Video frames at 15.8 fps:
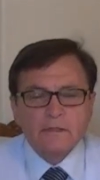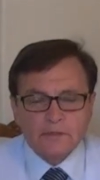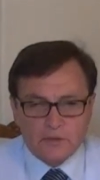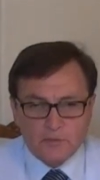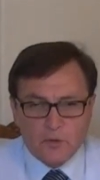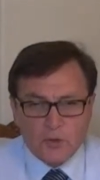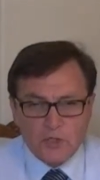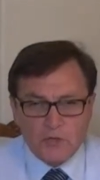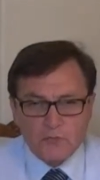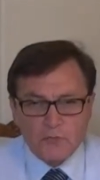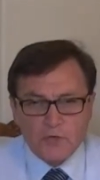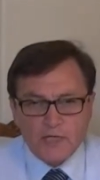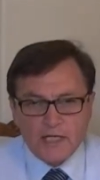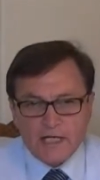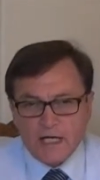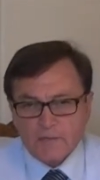Good morning,
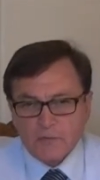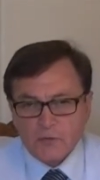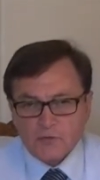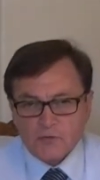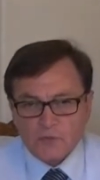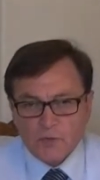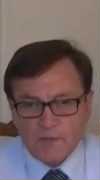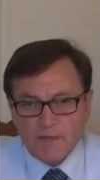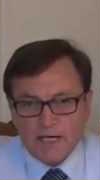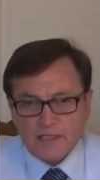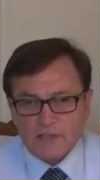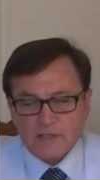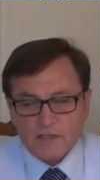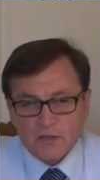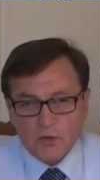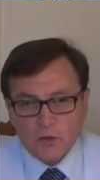Rudy Campos,
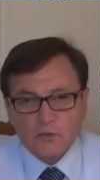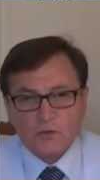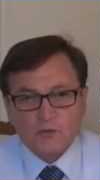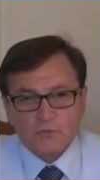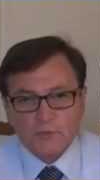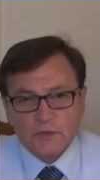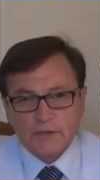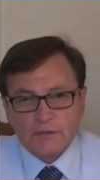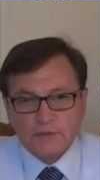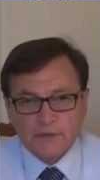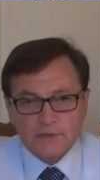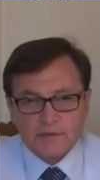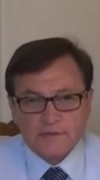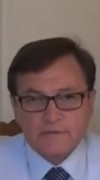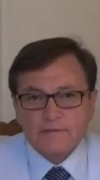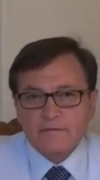Remax Gold Coast
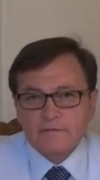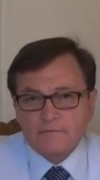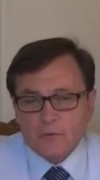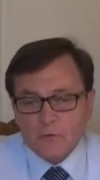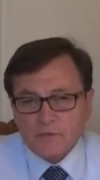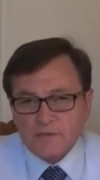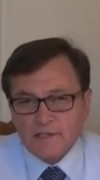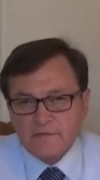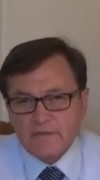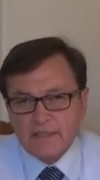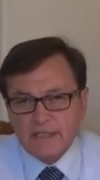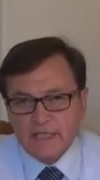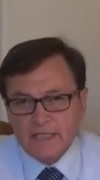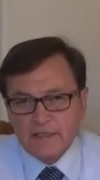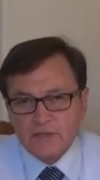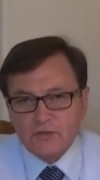Realtors,
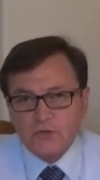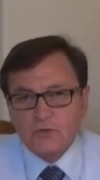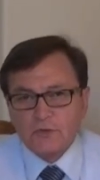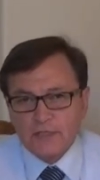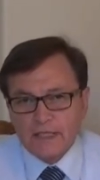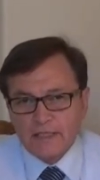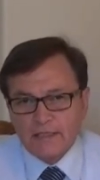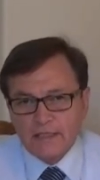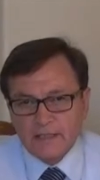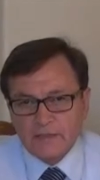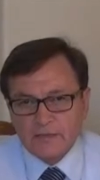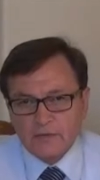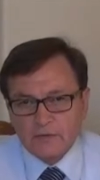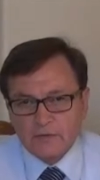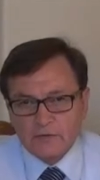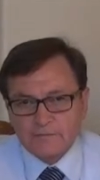
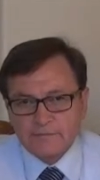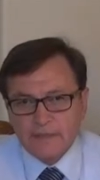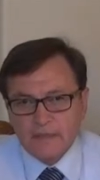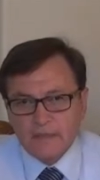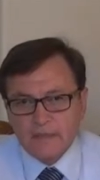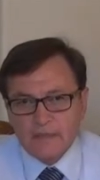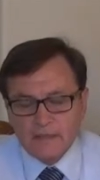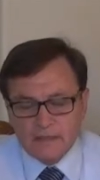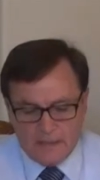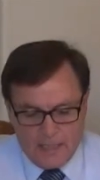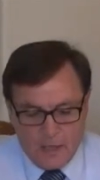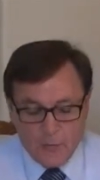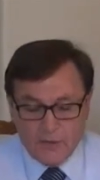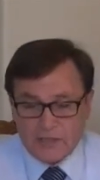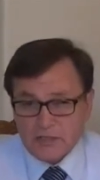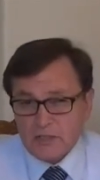479-2992. I
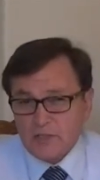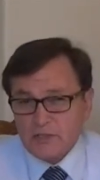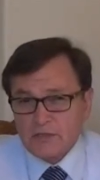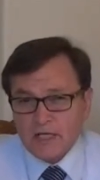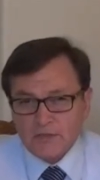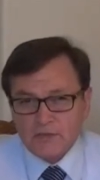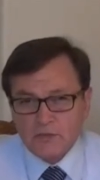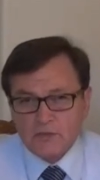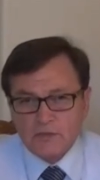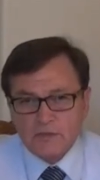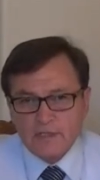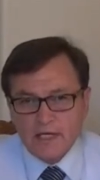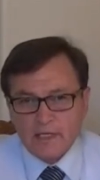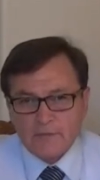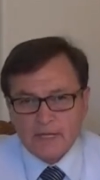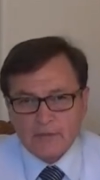wanted to talk to you
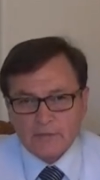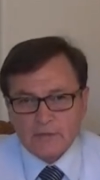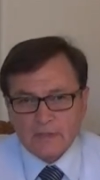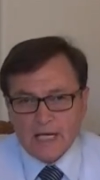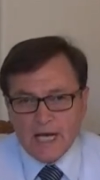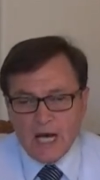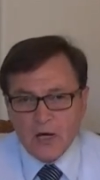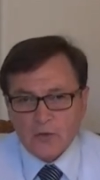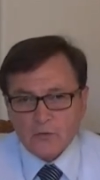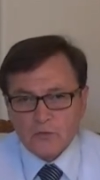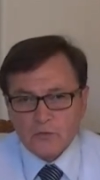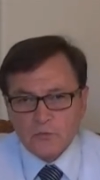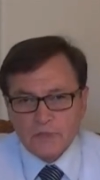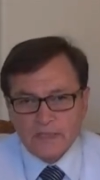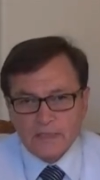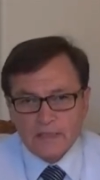today about how
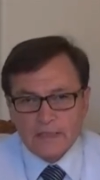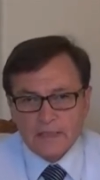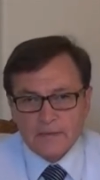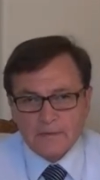do we